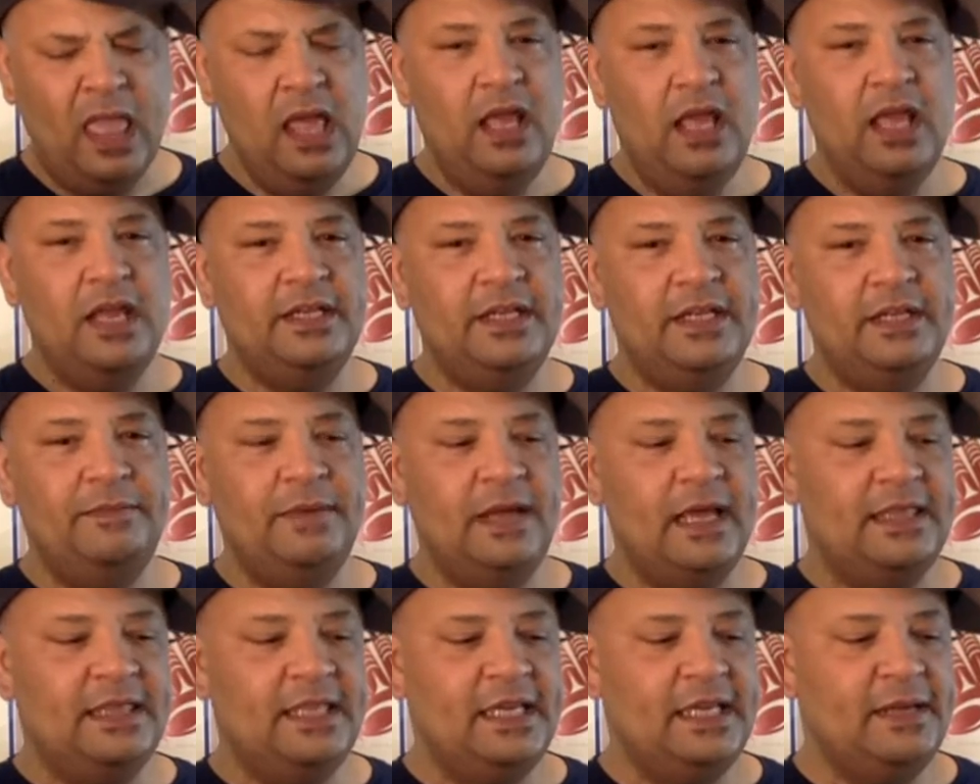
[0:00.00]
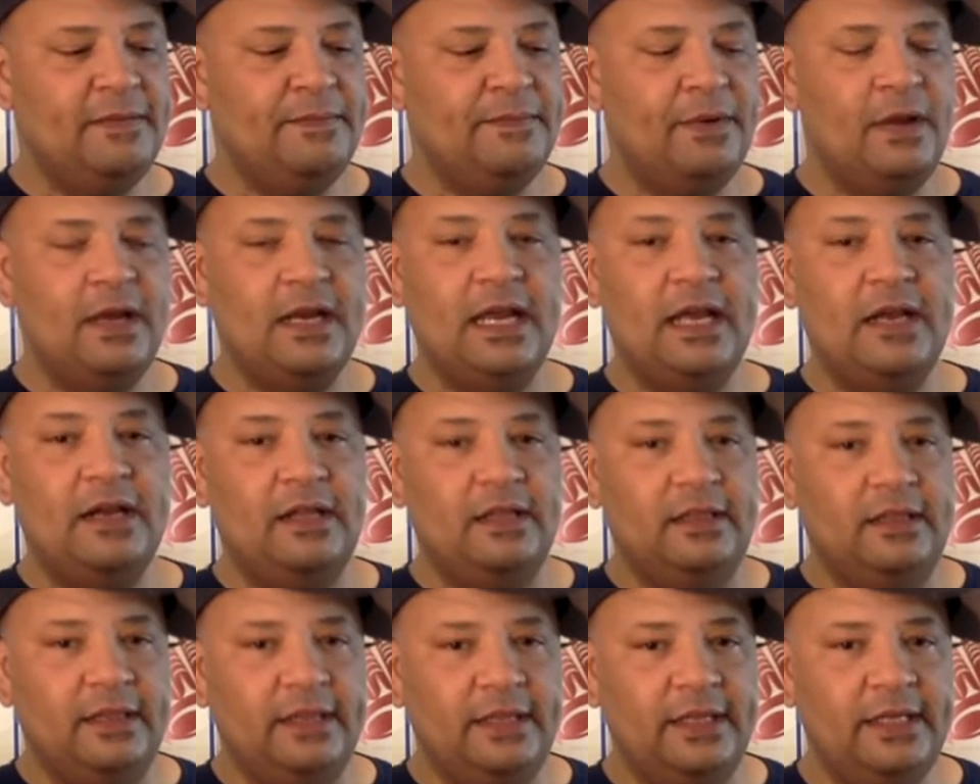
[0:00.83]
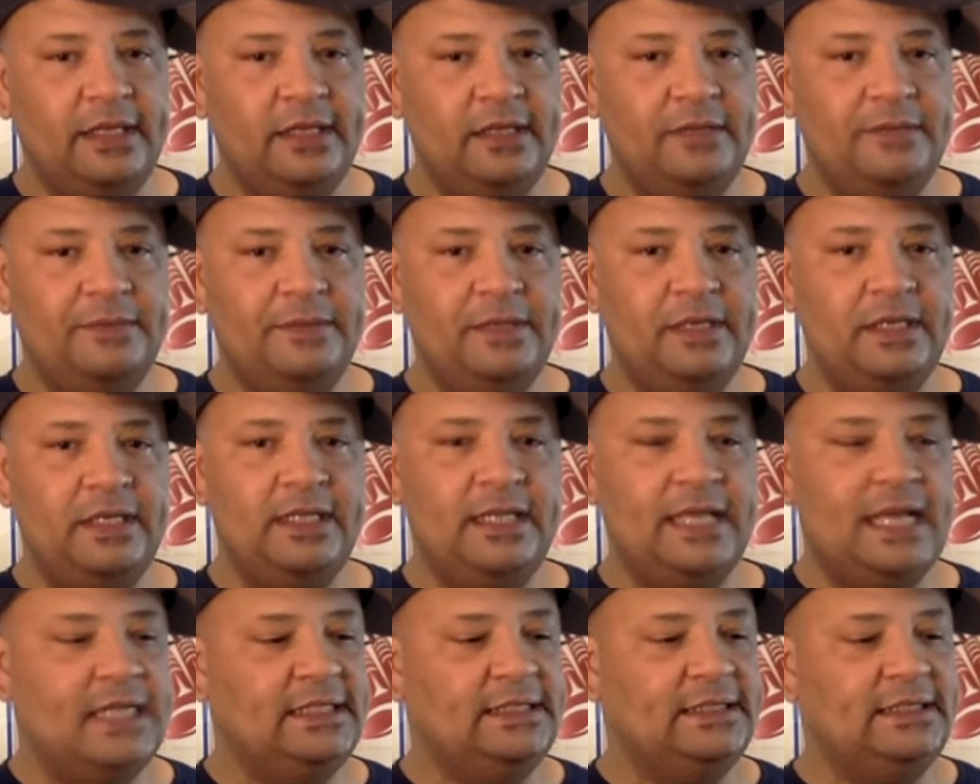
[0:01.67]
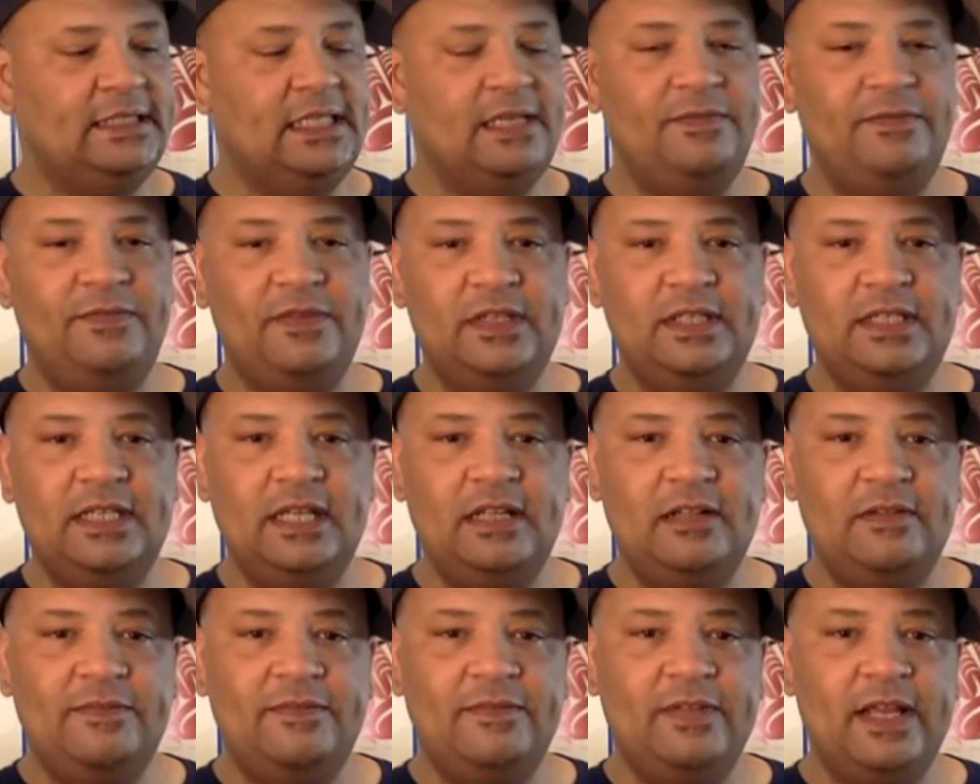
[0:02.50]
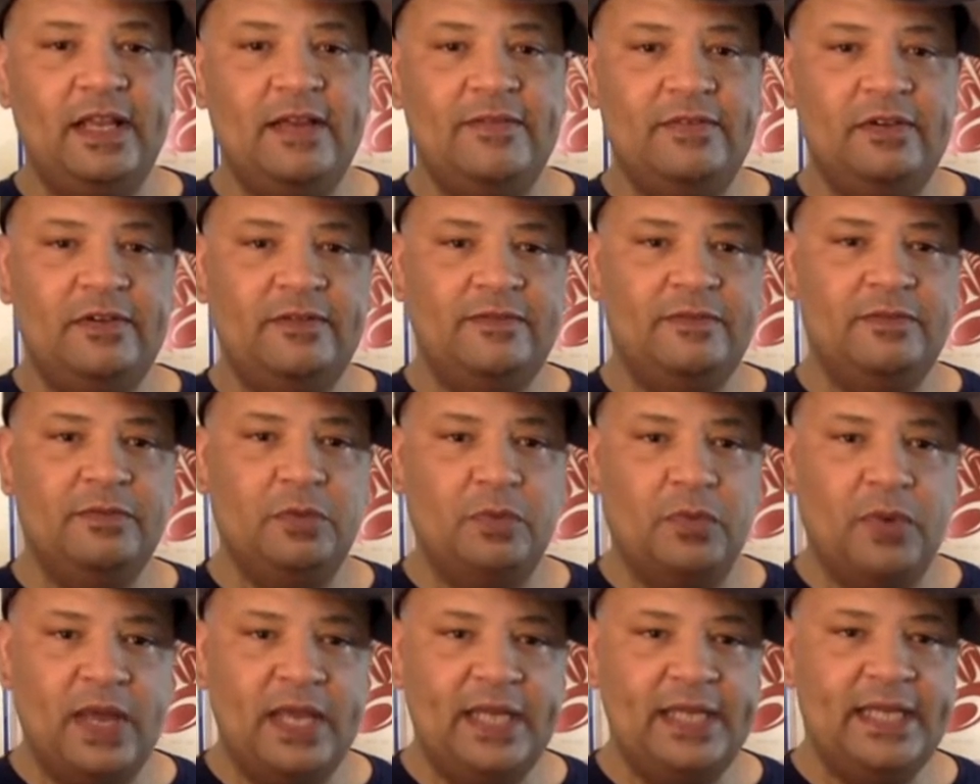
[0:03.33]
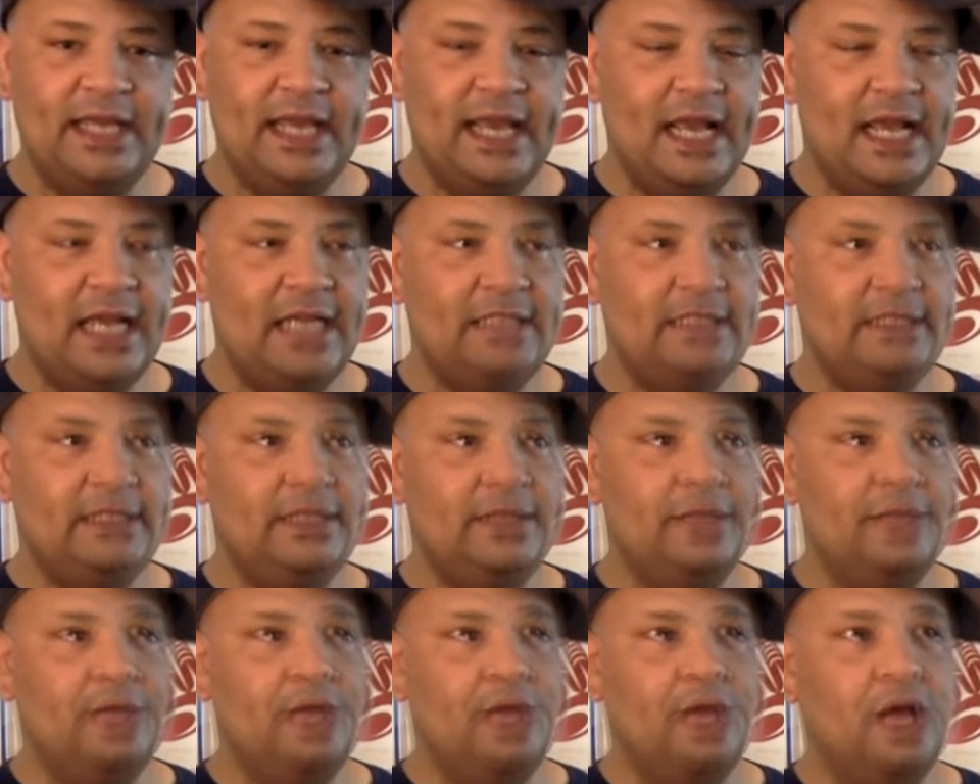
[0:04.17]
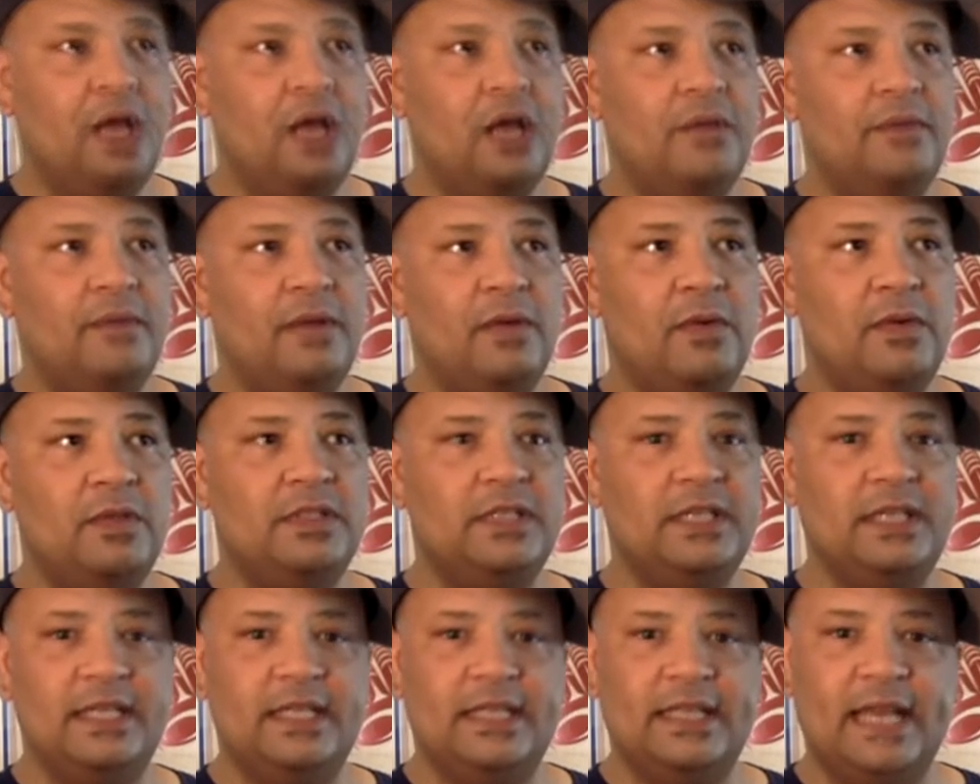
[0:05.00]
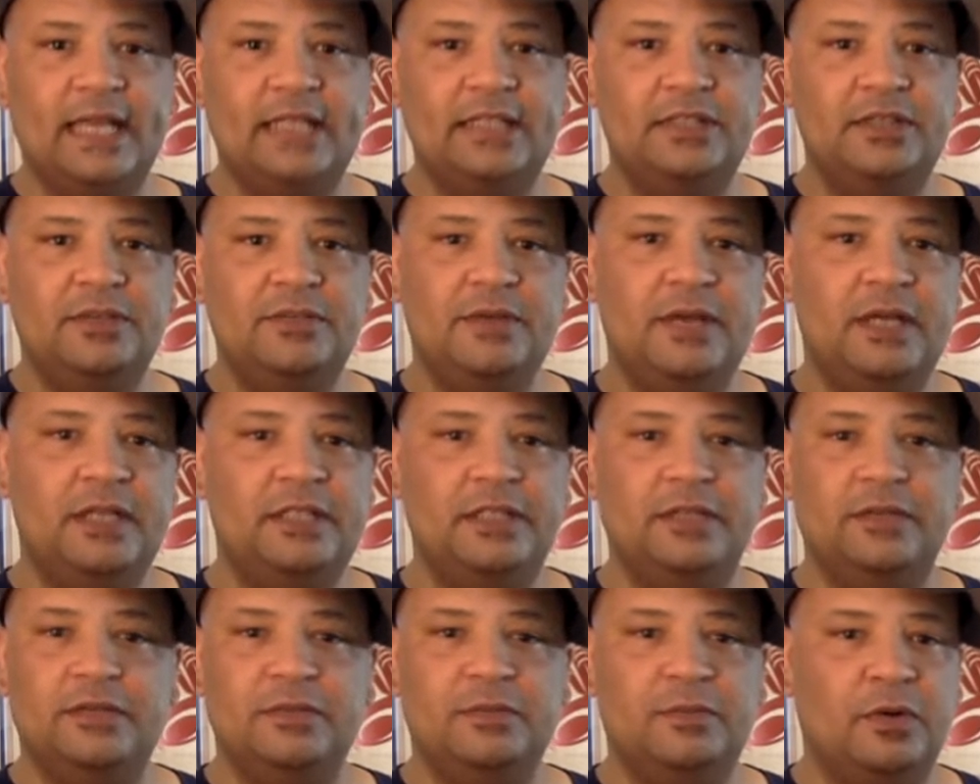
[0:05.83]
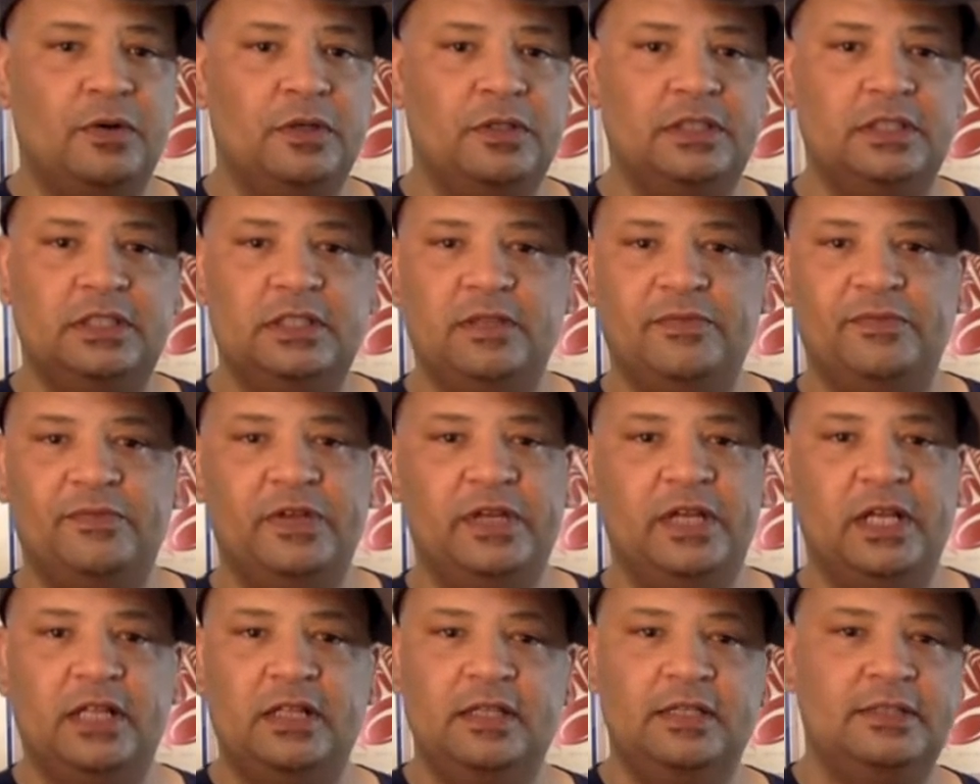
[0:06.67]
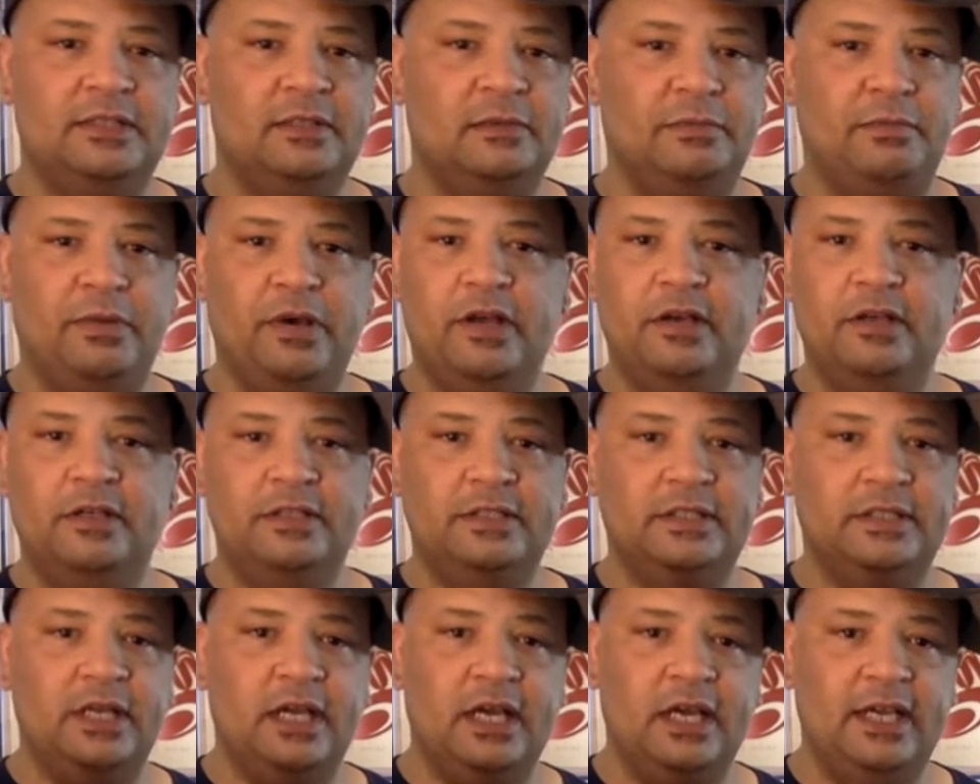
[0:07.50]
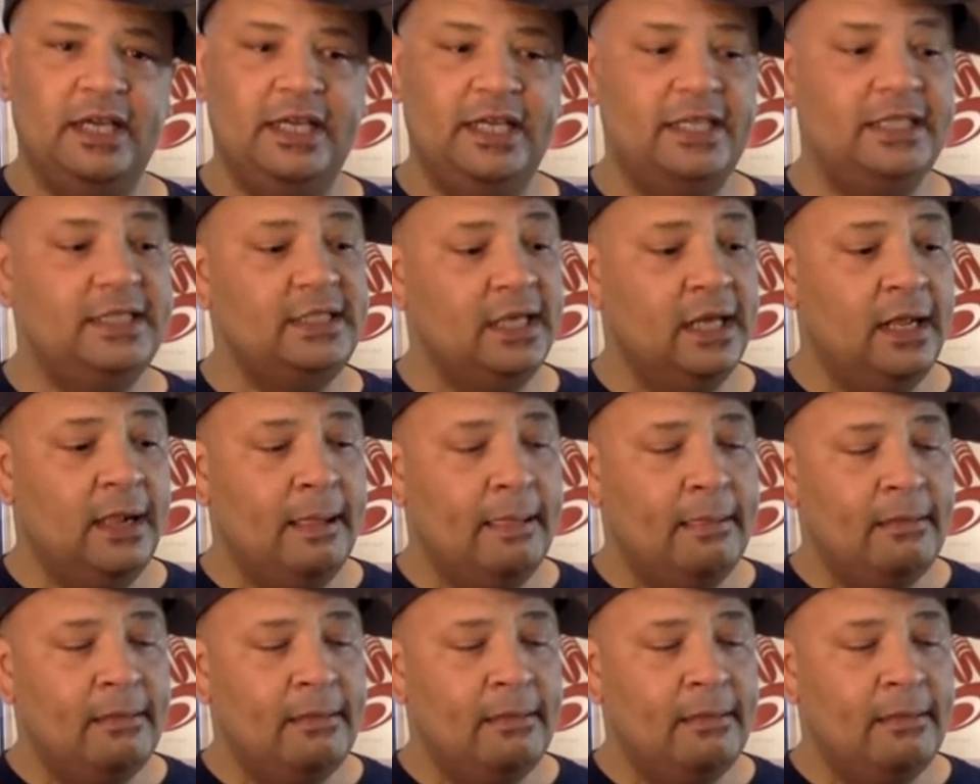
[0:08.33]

It did. I think it brought out a little bit of that Zinfandel flavor from the wine cask. Um, I wasn't getting that so much. It was more just the vanillas and butters and honeys.